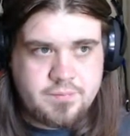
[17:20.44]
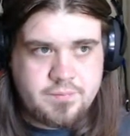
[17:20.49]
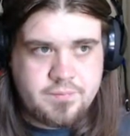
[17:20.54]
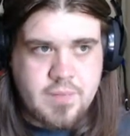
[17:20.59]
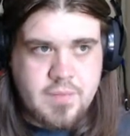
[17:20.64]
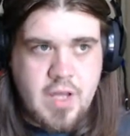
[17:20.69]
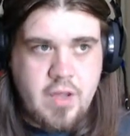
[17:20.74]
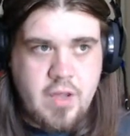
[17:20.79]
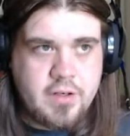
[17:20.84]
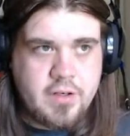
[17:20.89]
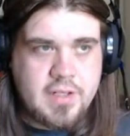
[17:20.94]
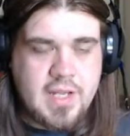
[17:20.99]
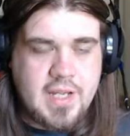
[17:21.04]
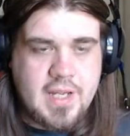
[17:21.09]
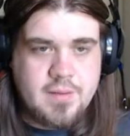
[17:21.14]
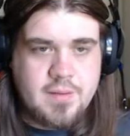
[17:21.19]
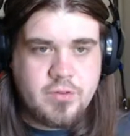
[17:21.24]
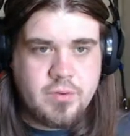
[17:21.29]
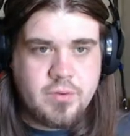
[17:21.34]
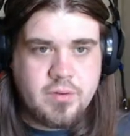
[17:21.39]
other
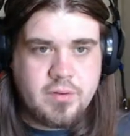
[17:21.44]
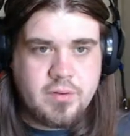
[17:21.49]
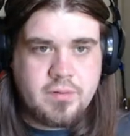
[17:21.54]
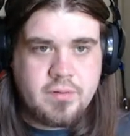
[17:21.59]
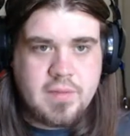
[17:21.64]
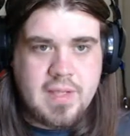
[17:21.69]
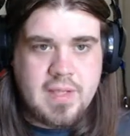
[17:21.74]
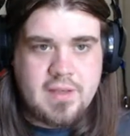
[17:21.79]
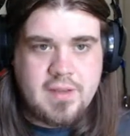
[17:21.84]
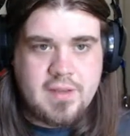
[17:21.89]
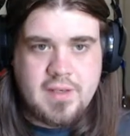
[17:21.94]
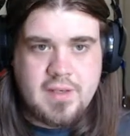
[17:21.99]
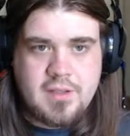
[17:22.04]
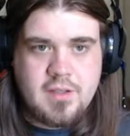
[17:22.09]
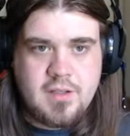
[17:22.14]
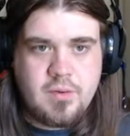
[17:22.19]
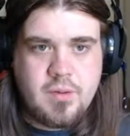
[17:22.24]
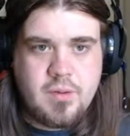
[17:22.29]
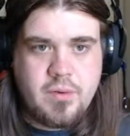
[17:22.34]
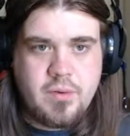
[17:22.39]
games where they think
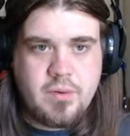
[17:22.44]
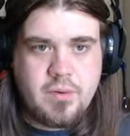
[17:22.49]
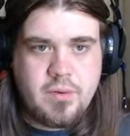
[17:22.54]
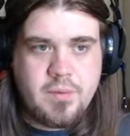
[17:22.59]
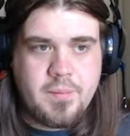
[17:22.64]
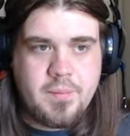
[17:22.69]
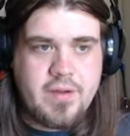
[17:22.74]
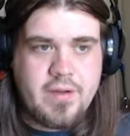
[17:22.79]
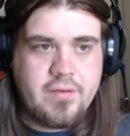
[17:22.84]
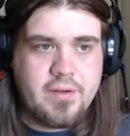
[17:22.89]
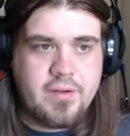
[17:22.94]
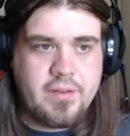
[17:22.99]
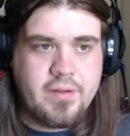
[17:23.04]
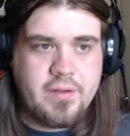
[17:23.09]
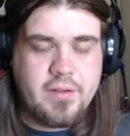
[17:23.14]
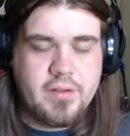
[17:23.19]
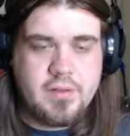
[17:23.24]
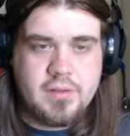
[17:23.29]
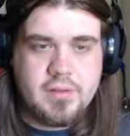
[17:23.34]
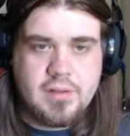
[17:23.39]
you owe them
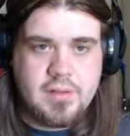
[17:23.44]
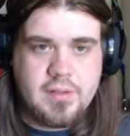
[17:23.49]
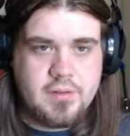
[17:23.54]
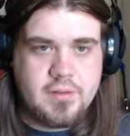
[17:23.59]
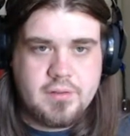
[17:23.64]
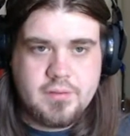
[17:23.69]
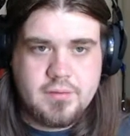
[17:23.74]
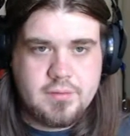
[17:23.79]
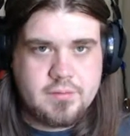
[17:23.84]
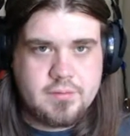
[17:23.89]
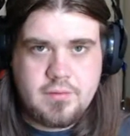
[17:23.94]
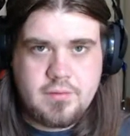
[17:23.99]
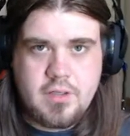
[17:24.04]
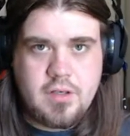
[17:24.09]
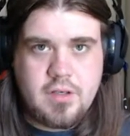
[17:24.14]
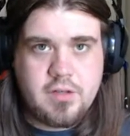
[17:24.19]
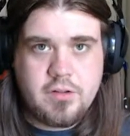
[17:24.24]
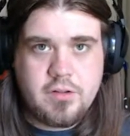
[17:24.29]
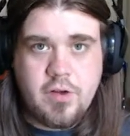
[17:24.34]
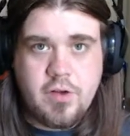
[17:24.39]
everything, and you
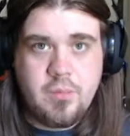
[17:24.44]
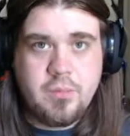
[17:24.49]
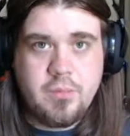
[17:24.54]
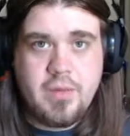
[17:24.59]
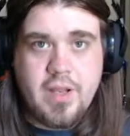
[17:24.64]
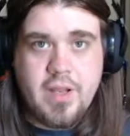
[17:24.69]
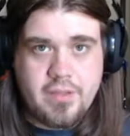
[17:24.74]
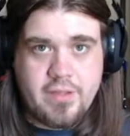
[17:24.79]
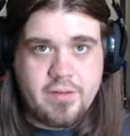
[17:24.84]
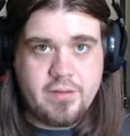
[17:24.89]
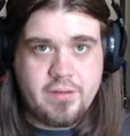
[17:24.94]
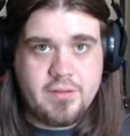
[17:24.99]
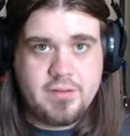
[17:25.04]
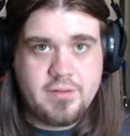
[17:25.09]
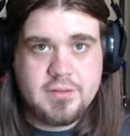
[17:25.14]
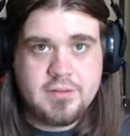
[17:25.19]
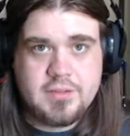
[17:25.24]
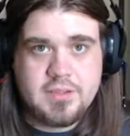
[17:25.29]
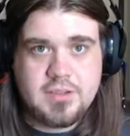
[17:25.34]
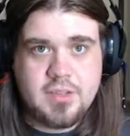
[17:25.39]
don't owe them nothing.
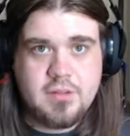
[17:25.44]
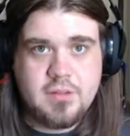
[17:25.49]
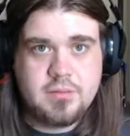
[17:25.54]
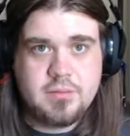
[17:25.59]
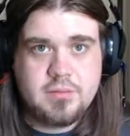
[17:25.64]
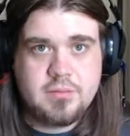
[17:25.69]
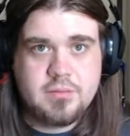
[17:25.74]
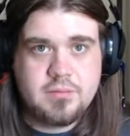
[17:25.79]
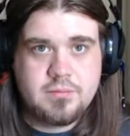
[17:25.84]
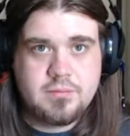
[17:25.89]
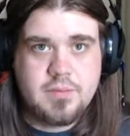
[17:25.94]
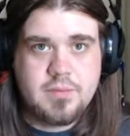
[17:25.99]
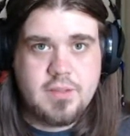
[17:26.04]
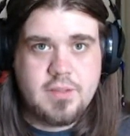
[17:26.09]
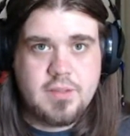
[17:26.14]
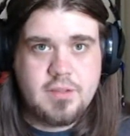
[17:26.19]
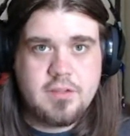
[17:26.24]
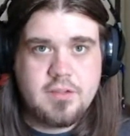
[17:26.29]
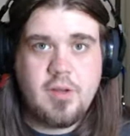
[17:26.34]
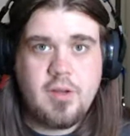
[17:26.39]
So
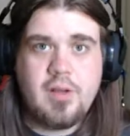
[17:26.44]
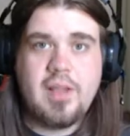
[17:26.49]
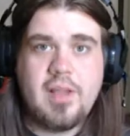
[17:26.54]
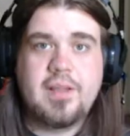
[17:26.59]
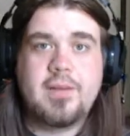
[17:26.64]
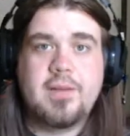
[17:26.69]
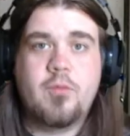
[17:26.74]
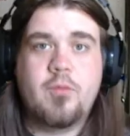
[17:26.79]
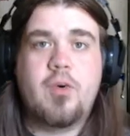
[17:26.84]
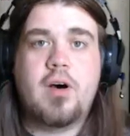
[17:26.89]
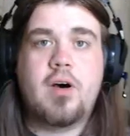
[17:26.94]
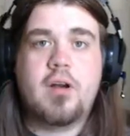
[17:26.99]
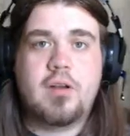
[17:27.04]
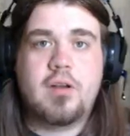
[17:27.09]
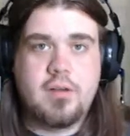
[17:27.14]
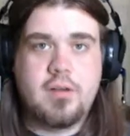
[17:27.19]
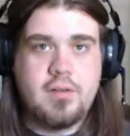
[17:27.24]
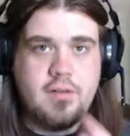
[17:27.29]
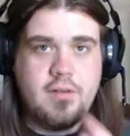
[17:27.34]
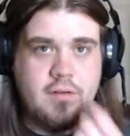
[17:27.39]
don't let them walk
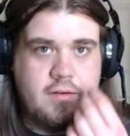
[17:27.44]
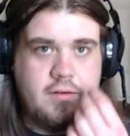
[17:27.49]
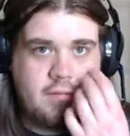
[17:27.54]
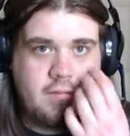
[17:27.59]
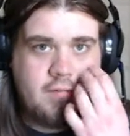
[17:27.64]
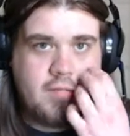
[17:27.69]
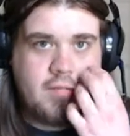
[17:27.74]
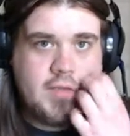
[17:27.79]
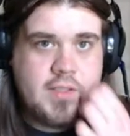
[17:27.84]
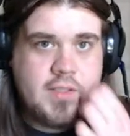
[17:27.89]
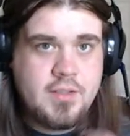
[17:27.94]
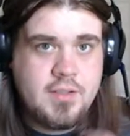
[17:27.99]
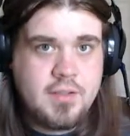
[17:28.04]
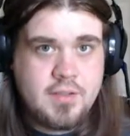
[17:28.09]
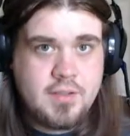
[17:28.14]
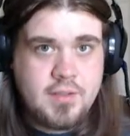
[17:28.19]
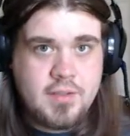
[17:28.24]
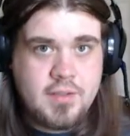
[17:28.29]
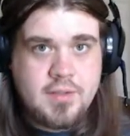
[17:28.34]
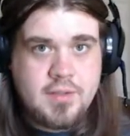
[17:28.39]
on you.
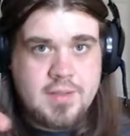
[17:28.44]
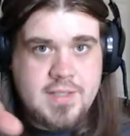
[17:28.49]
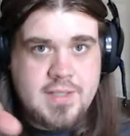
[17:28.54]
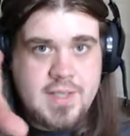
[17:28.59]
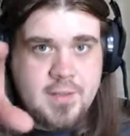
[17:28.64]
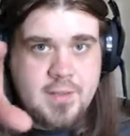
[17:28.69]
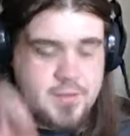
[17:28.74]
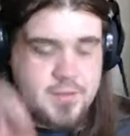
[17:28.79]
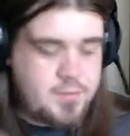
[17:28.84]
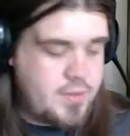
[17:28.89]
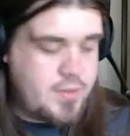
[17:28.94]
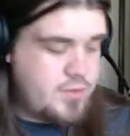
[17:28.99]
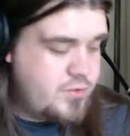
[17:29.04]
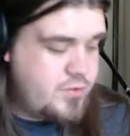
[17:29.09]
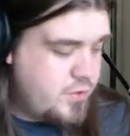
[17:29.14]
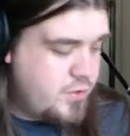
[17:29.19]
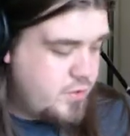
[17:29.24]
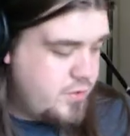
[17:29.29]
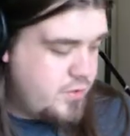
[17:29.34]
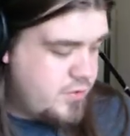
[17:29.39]
Tips by
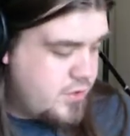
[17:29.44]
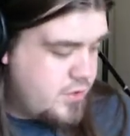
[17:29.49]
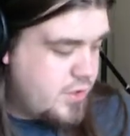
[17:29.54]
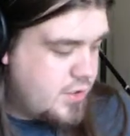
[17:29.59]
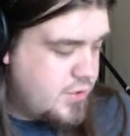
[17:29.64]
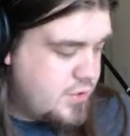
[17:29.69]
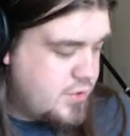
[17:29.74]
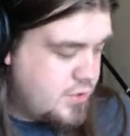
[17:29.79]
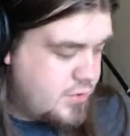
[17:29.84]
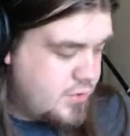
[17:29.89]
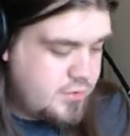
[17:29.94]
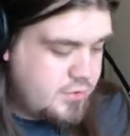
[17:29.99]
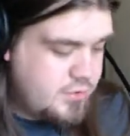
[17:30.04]
Joker Josh.